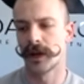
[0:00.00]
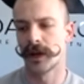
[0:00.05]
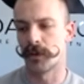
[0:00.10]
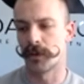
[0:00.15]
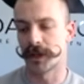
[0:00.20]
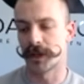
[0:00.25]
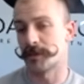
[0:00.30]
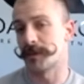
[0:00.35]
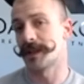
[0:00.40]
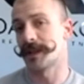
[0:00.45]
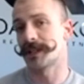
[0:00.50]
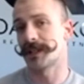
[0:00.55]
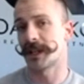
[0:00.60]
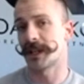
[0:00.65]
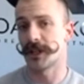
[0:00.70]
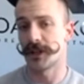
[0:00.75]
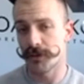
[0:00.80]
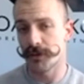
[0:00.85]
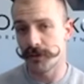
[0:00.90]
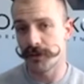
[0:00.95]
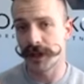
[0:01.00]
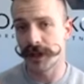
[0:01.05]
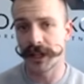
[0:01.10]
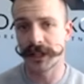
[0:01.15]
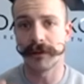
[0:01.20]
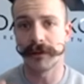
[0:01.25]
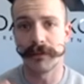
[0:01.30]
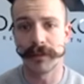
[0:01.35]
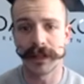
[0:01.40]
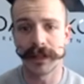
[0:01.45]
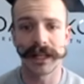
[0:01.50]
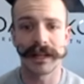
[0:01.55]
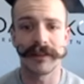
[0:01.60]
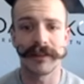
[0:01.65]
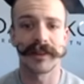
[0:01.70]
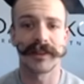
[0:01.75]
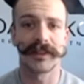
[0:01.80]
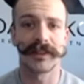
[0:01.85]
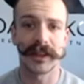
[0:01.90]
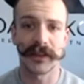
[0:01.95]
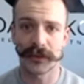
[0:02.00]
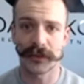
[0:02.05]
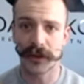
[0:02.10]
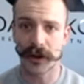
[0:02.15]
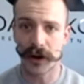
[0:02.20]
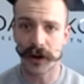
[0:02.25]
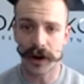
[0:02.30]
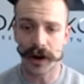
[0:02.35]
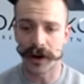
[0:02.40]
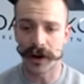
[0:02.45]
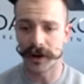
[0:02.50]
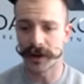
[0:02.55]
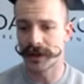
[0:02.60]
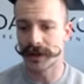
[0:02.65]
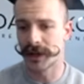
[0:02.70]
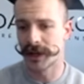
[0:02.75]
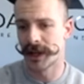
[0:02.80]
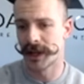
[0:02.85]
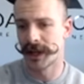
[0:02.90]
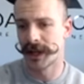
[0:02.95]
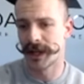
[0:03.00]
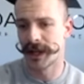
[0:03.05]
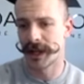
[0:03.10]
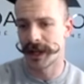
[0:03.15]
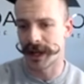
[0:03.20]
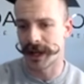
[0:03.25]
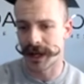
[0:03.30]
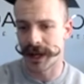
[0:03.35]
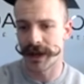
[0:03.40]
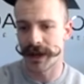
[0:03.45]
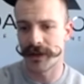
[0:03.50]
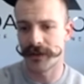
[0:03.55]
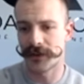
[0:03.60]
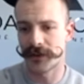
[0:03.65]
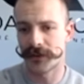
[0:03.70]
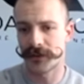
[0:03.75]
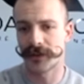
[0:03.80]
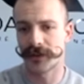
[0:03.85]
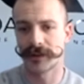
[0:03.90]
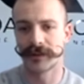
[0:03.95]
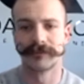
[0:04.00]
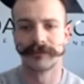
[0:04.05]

which means that you need to believe that this card is